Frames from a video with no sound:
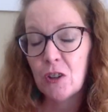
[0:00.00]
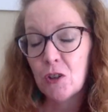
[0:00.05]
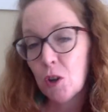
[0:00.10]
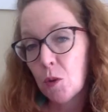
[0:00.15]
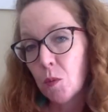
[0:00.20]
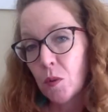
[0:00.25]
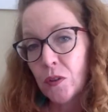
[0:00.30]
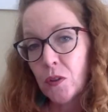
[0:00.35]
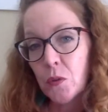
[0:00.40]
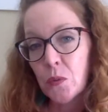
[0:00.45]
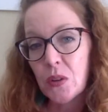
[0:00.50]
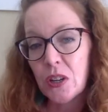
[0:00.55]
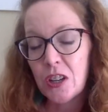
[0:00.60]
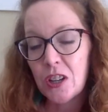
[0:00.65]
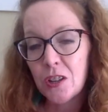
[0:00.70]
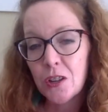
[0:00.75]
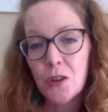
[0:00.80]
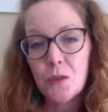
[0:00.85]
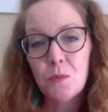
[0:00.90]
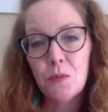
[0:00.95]
trouble with the
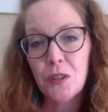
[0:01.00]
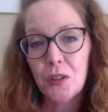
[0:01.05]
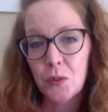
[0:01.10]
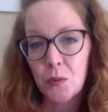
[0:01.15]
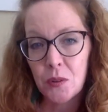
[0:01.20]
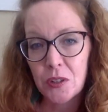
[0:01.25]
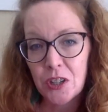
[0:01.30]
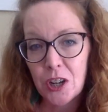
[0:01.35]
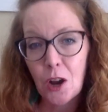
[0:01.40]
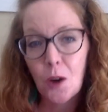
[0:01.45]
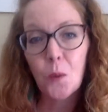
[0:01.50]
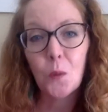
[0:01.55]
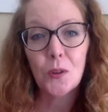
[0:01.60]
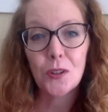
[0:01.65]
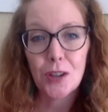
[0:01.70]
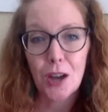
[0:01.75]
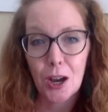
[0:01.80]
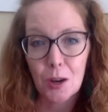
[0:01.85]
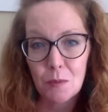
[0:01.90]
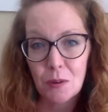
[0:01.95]
reading load, please reach out. We'll
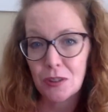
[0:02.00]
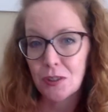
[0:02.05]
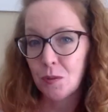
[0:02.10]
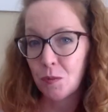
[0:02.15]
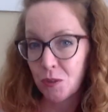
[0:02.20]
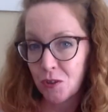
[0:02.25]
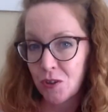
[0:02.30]
talk about some